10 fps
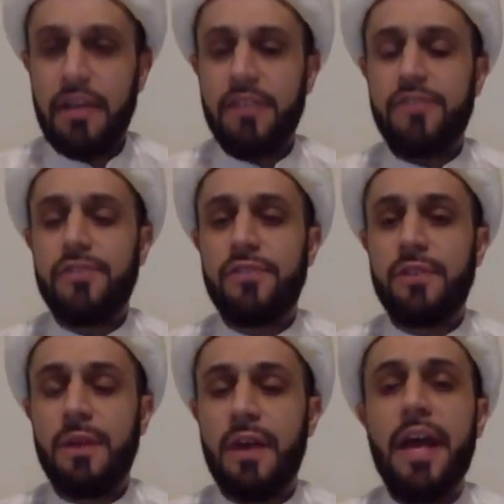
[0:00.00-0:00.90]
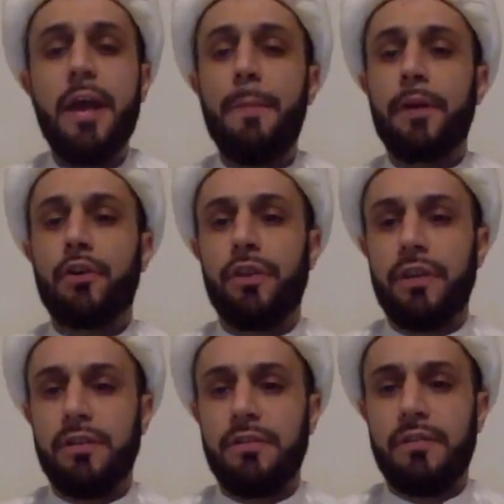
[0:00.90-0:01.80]
is a
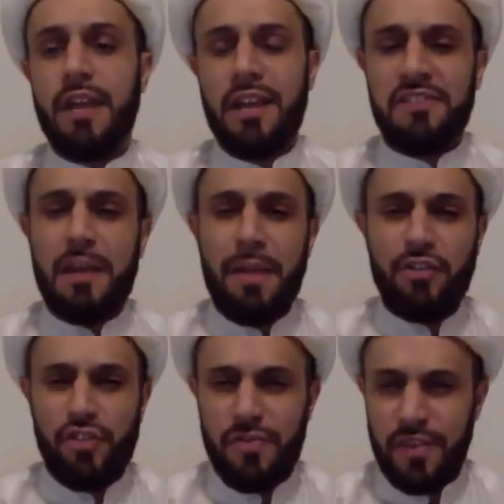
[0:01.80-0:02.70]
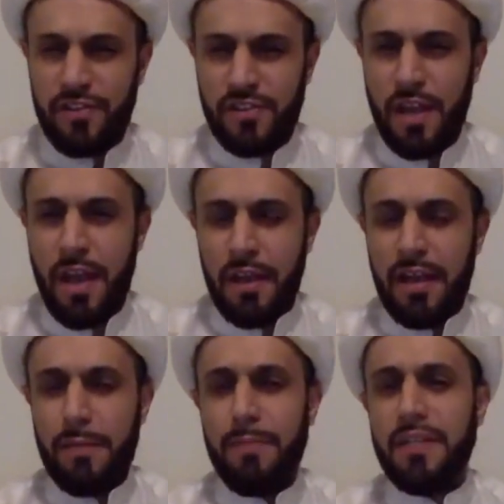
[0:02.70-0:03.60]
hypocrite. And as I mentioned, this
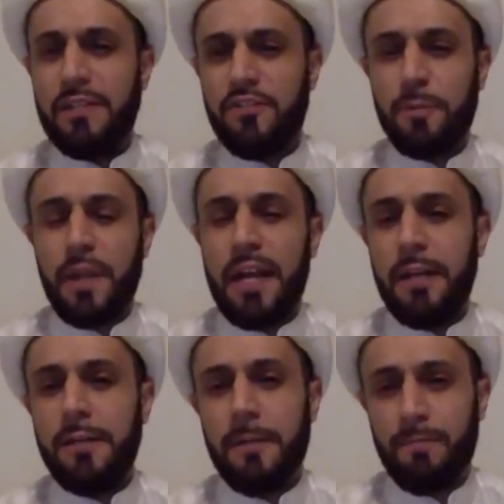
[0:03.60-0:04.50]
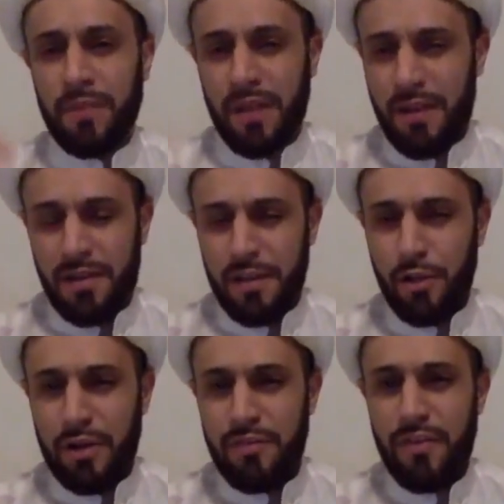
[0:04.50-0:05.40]
can be displayed,
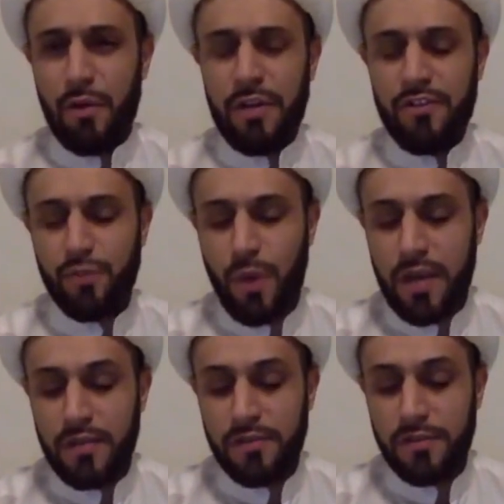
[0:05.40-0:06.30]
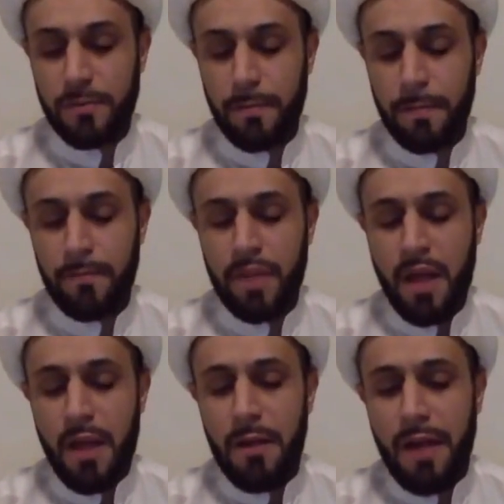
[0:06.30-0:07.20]
you know, in various ways.
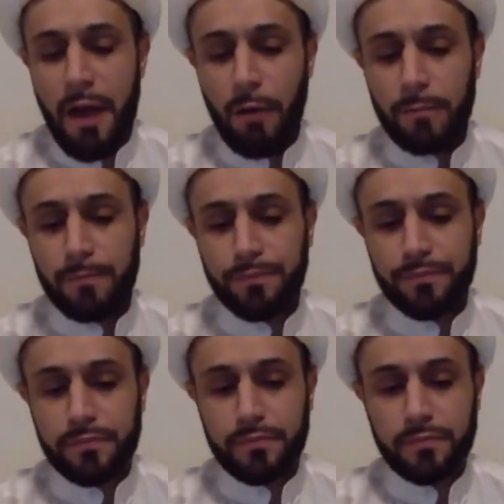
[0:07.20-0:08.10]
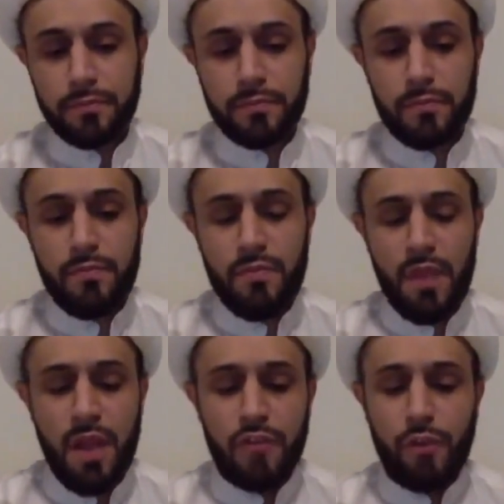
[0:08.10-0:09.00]
Now,
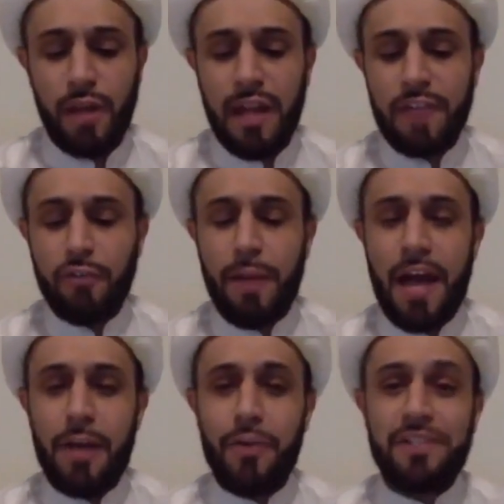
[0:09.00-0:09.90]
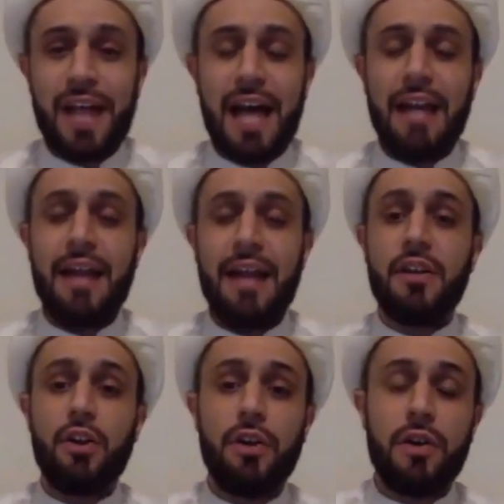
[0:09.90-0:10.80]
so Allah subhanahu wa ta'ala